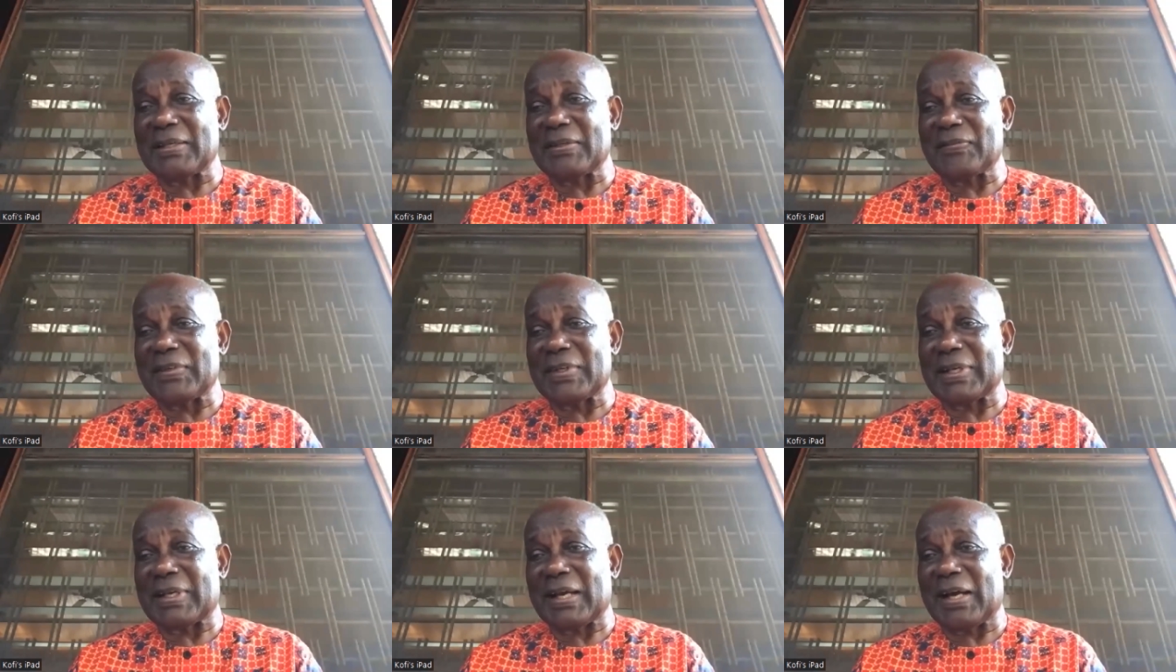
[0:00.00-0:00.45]

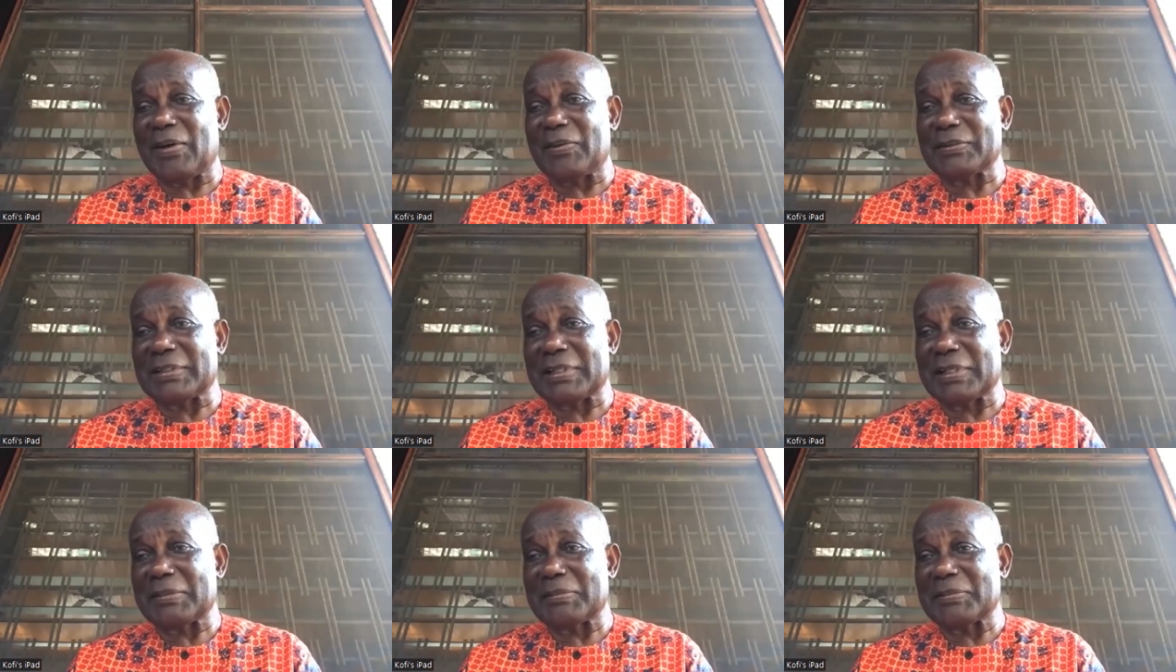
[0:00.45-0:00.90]
even
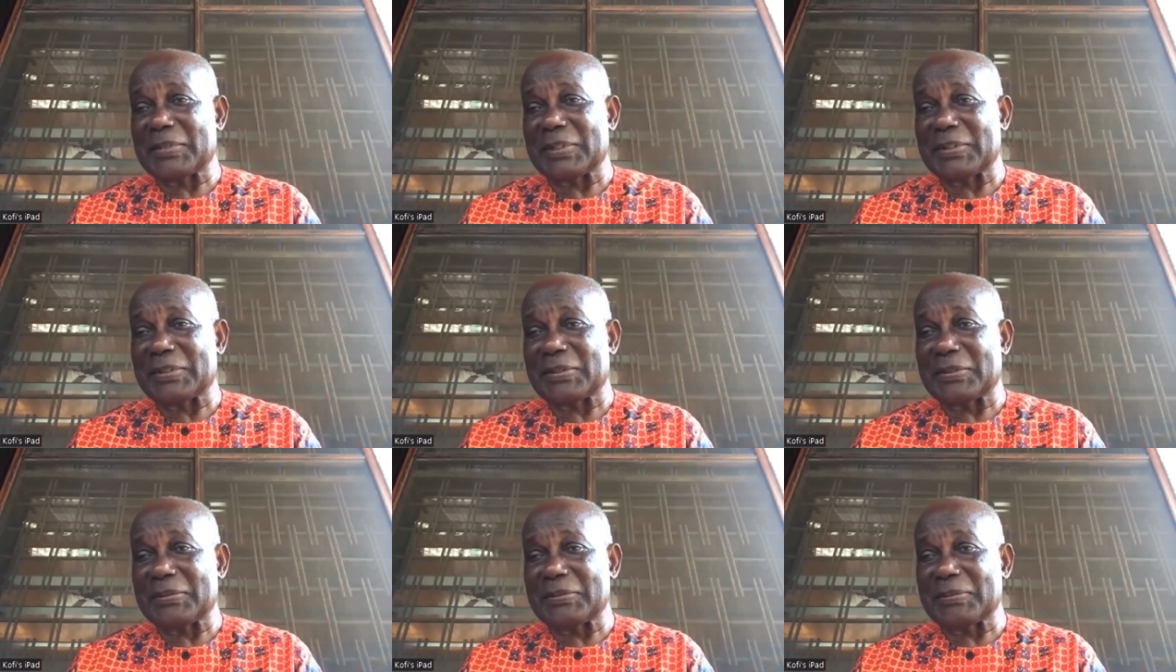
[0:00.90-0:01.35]
count them, you
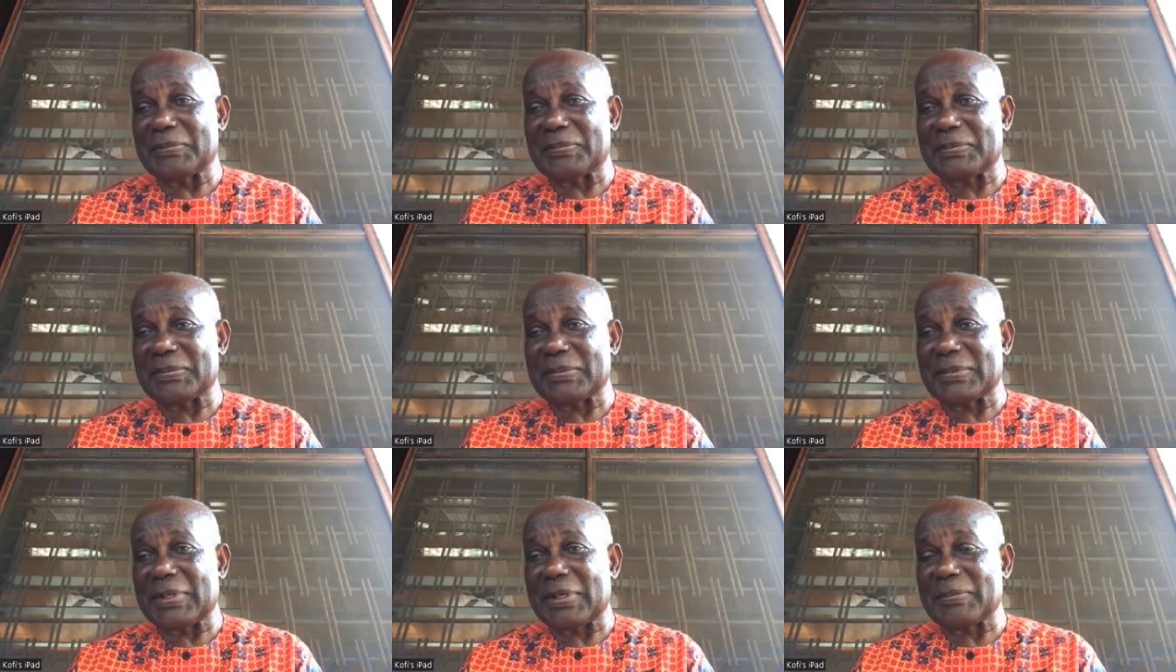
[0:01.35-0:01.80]
uh-huh. know,
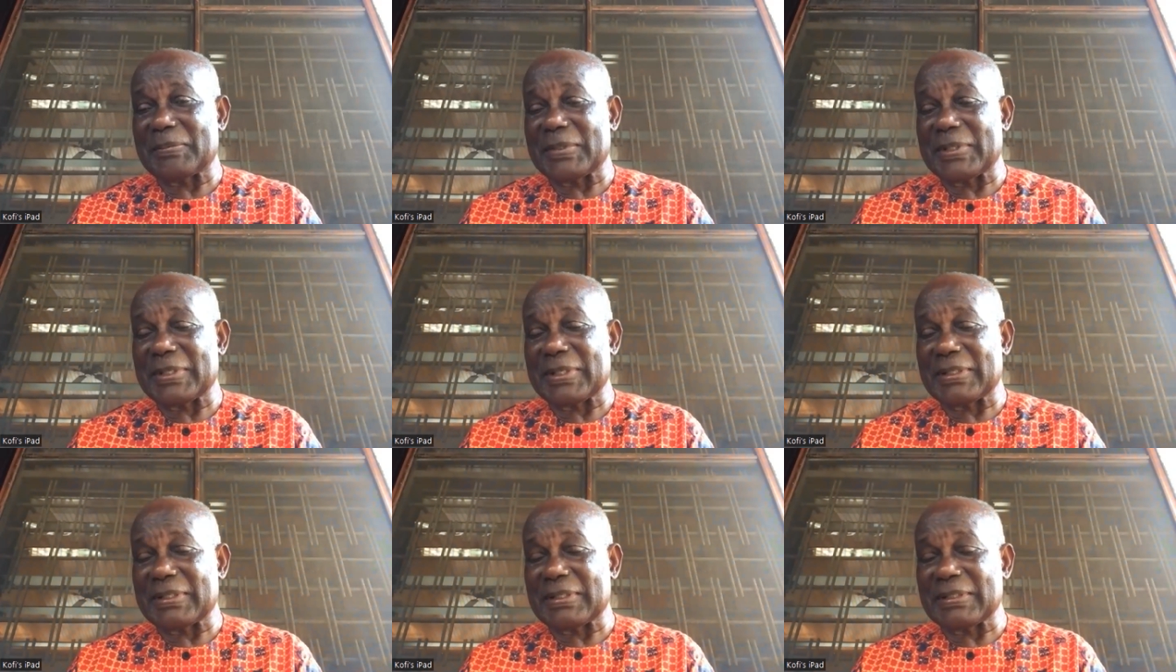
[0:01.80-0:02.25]
struggling
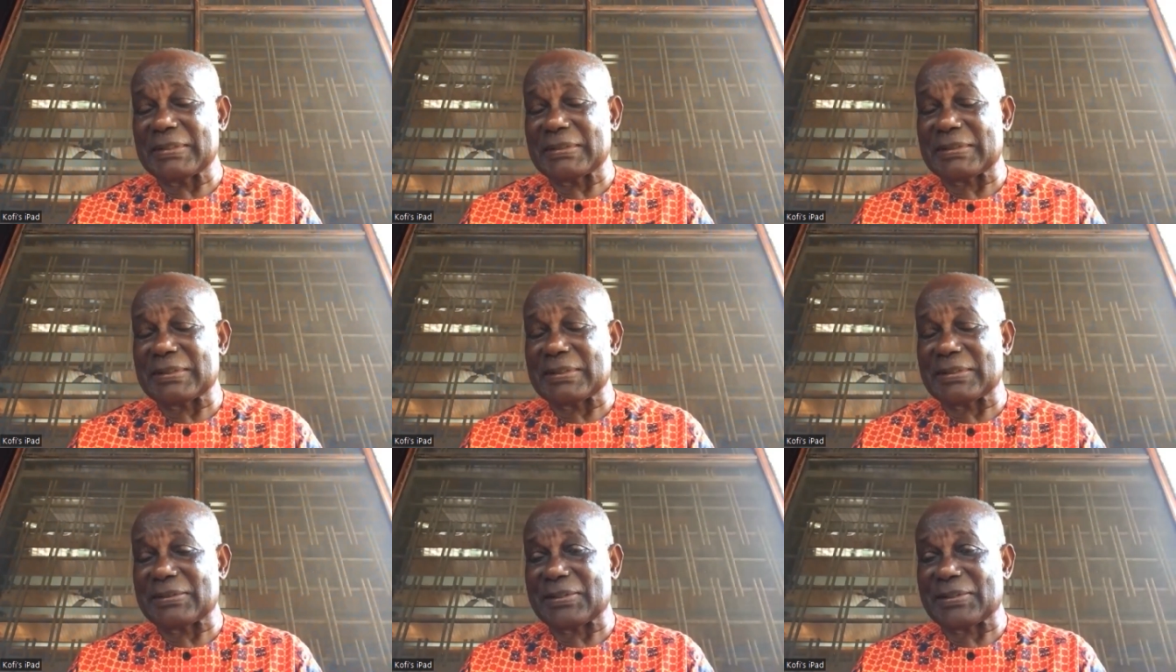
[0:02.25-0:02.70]
uh-huh.
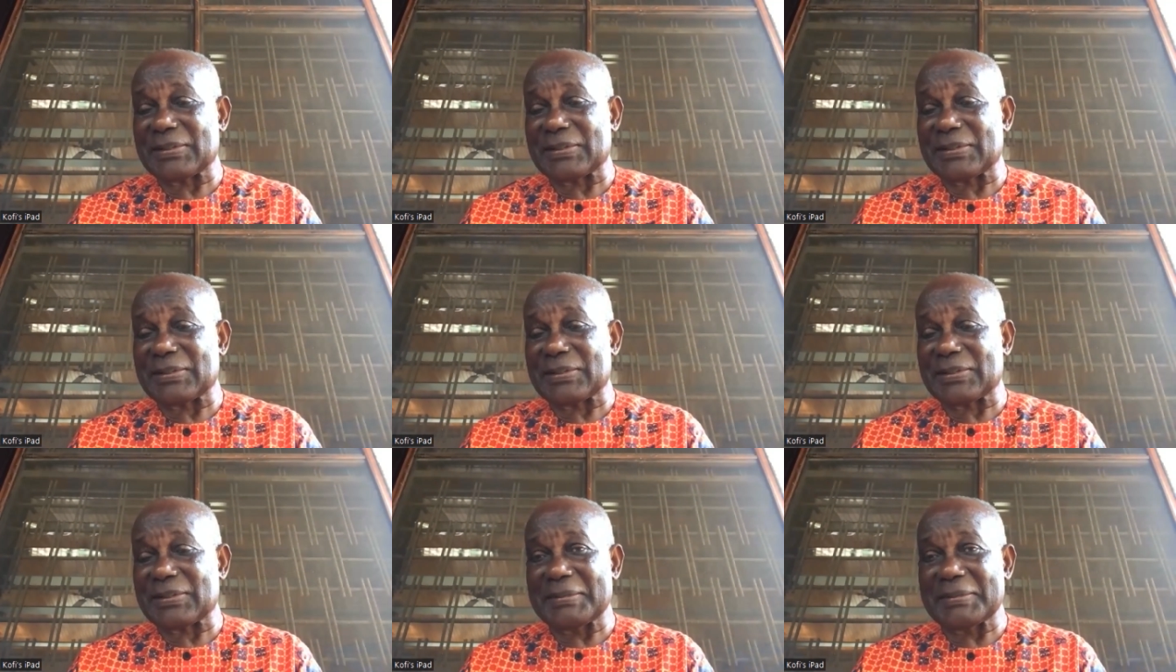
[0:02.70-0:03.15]
against each
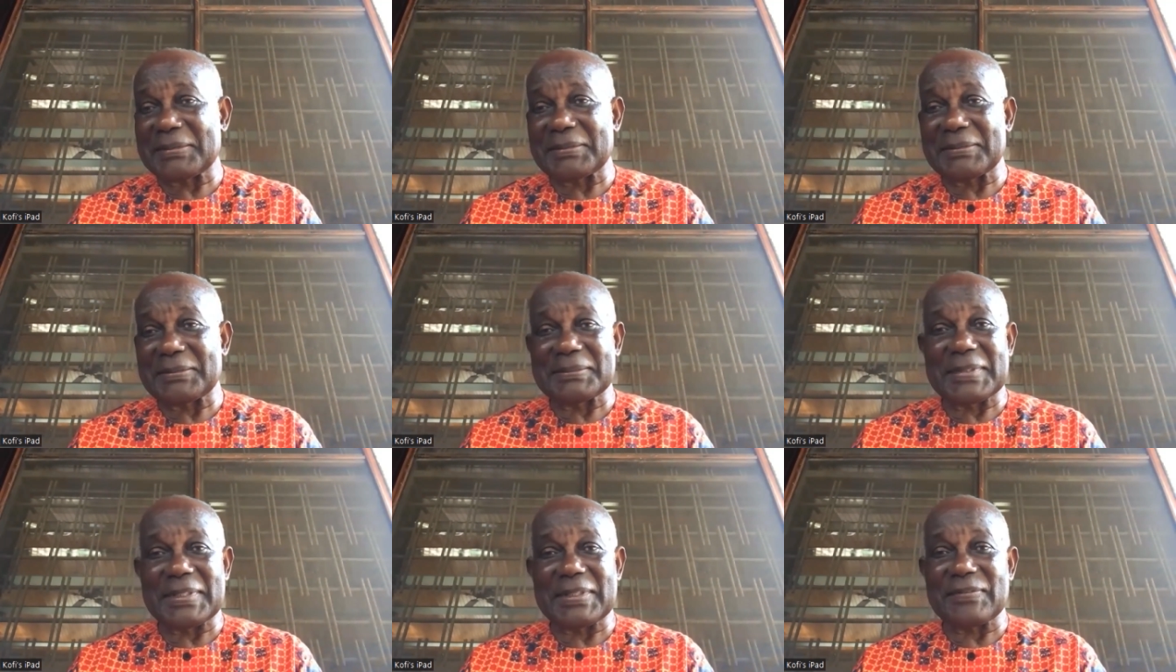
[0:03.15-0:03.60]
other
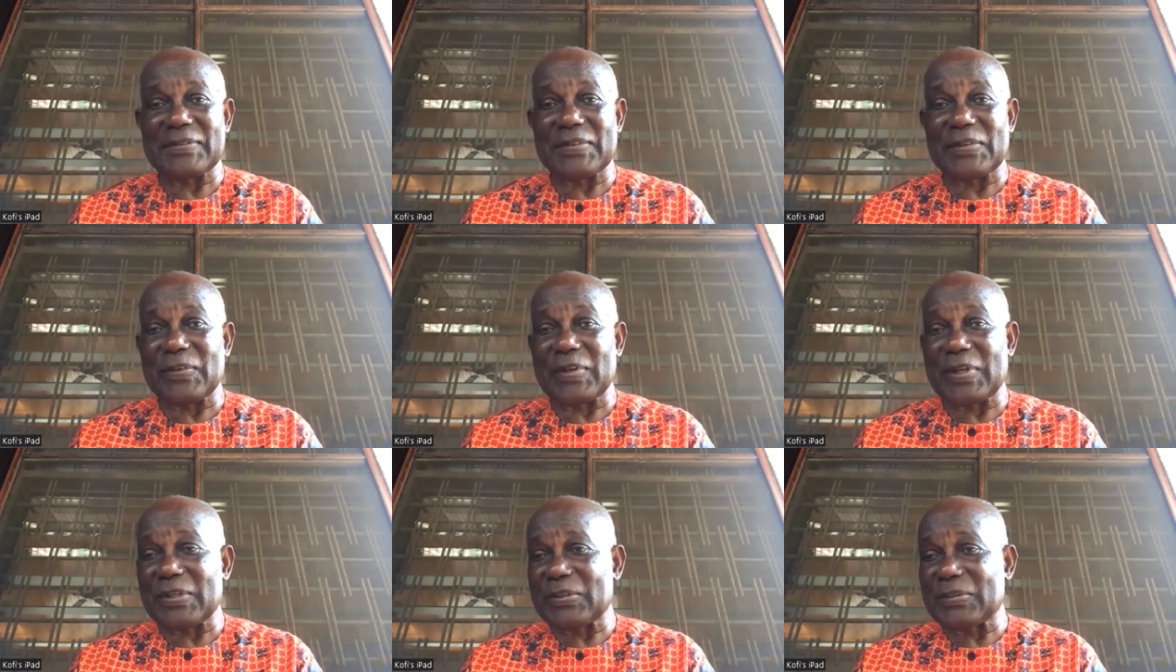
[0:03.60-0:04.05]

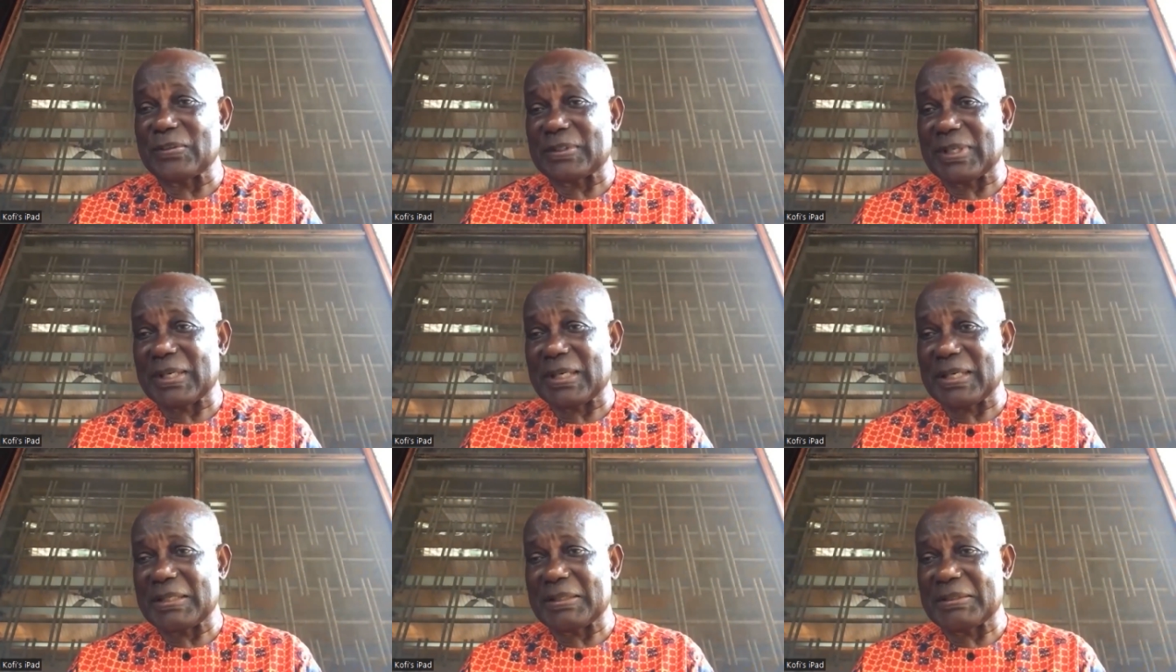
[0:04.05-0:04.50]
everywhere mm. you
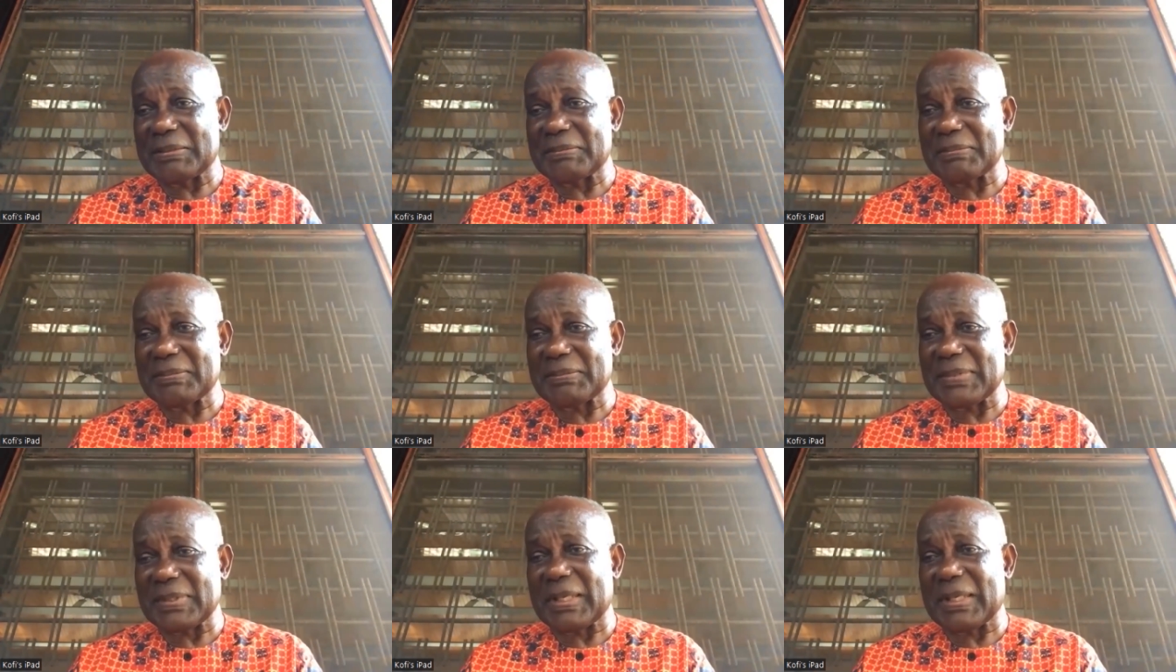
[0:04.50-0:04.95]
can.
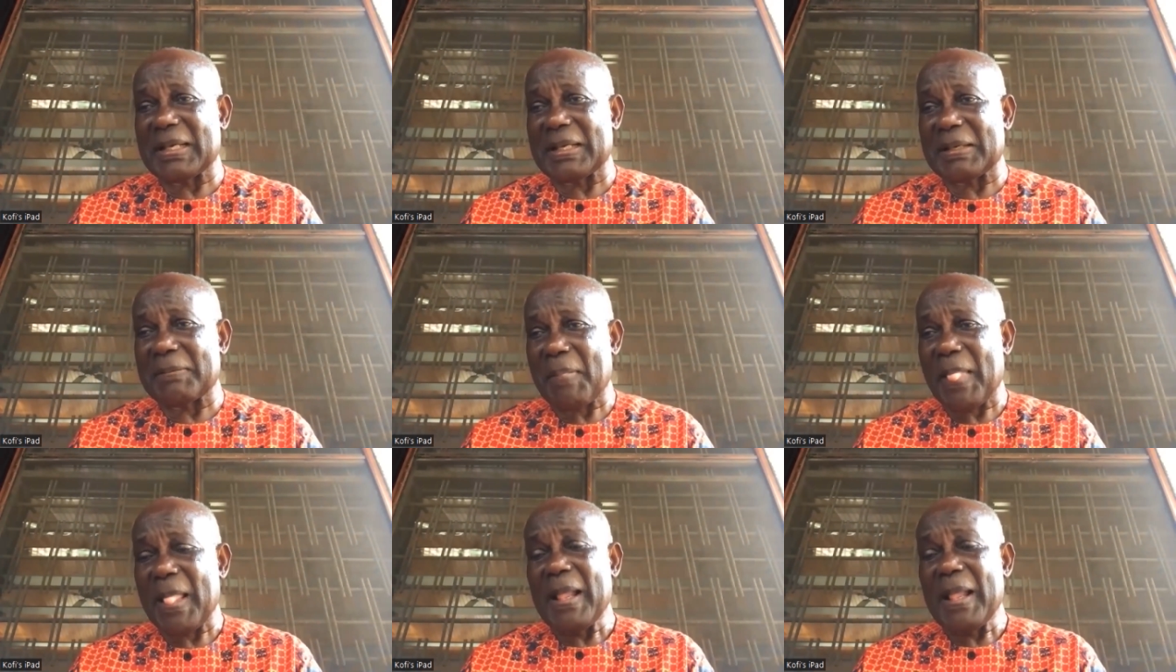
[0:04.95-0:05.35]
Uh-huh. Yeah.